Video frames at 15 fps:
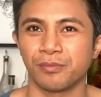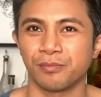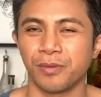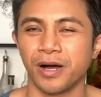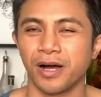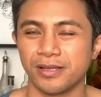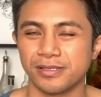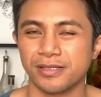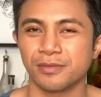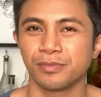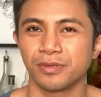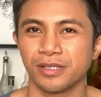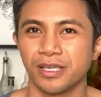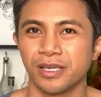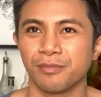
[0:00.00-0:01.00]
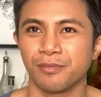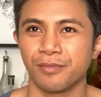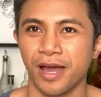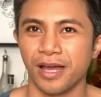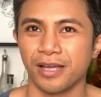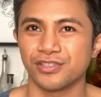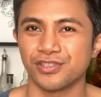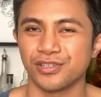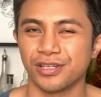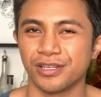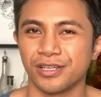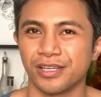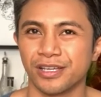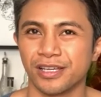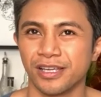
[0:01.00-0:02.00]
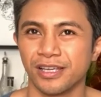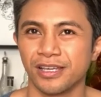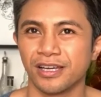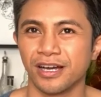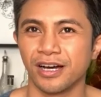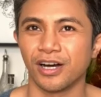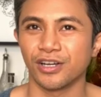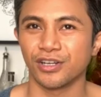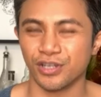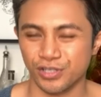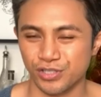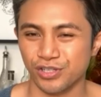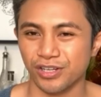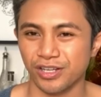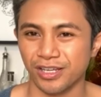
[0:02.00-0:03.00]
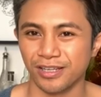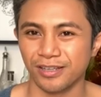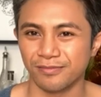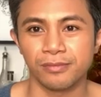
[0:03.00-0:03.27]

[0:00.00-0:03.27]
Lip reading: possibly imagine auditioning.